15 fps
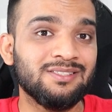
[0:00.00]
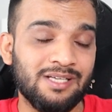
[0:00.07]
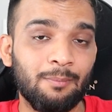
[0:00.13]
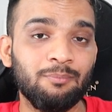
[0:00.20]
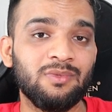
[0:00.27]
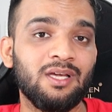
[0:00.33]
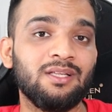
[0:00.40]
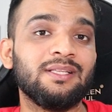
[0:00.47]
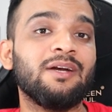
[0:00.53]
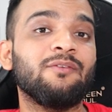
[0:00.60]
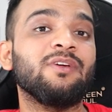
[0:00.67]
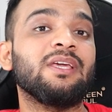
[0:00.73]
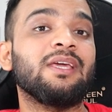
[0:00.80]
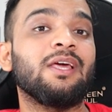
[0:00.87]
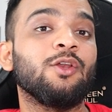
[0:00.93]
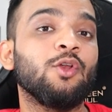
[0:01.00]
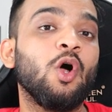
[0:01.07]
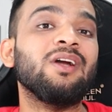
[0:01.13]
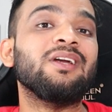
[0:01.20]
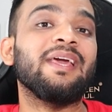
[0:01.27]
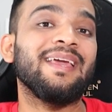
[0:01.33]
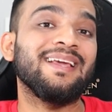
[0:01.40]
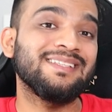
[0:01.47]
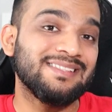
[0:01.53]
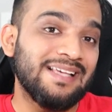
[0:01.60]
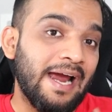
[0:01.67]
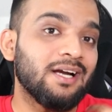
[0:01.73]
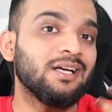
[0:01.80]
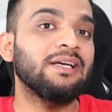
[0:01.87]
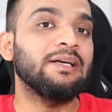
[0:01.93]
is something that we cannot
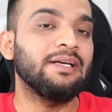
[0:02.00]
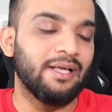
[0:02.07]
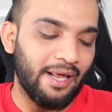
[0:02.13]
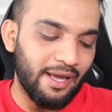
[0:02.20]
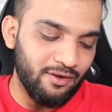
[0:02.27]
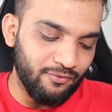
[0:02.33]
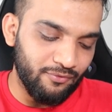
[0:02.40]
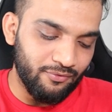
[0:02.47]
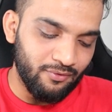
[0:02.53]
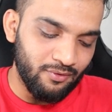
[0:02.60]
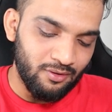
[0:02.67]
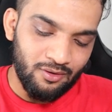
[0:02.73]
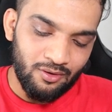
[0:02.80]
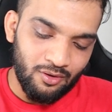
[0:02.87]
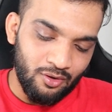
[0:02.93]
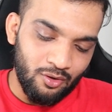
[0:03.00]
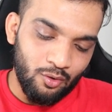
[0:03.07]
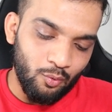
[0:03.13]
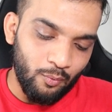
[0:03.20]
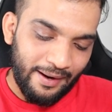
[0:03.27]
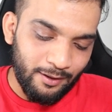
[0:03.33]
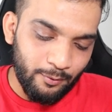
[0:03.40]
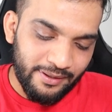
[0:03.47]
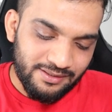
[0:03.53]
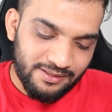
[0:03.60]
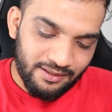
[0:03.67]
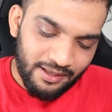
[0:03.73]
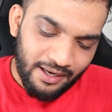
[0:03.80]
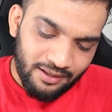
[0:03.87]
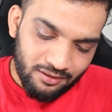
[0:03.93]
exactly derive. Why do I
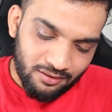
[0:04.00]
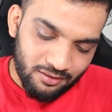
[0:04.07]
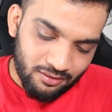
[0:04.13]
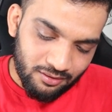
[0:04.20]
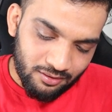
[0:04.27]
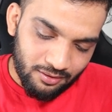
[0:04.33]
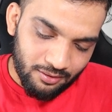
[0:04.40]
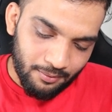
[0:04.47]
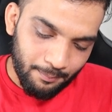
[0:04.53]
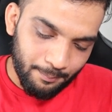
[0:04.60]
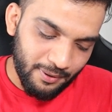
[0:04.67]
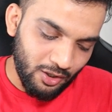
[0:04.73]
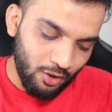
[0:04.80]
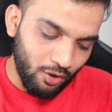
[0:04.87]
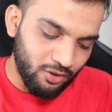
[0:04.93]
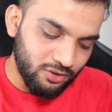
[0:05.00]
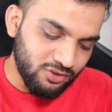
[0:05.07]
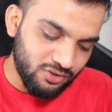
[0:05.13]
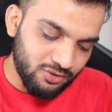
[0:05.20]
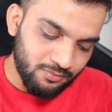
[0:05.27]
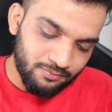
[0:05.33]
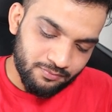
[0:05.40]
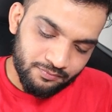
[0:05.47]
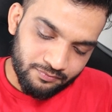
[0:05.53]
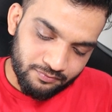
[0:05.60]
say that? Because